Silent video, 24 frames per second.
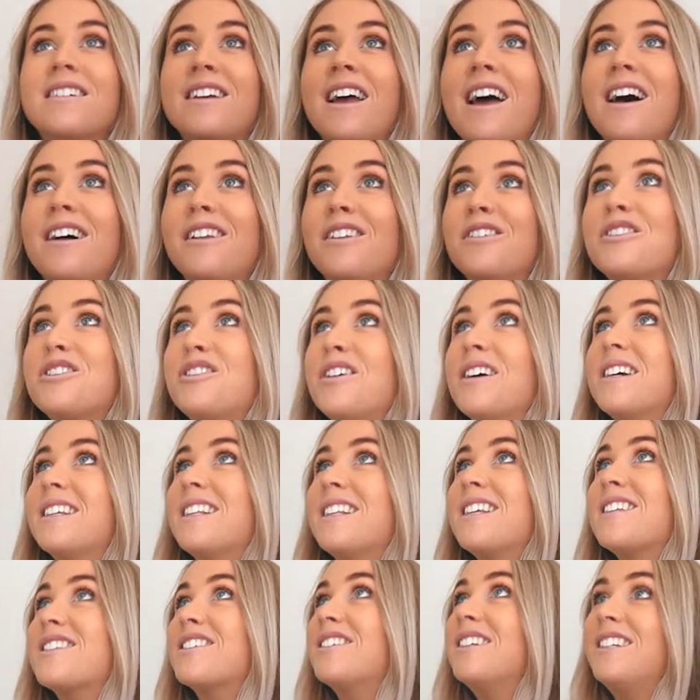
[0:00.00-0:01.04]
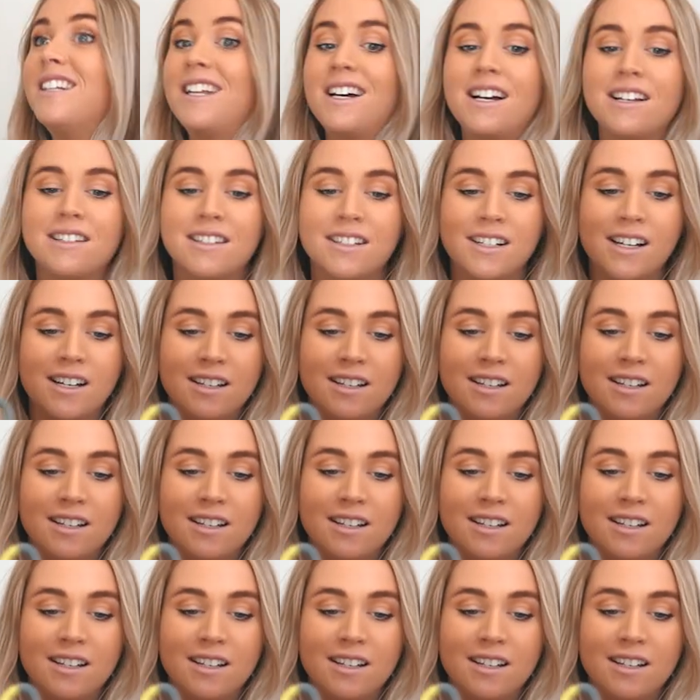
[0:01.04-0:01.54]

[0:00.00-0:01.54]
How long do you reckon that's gonna last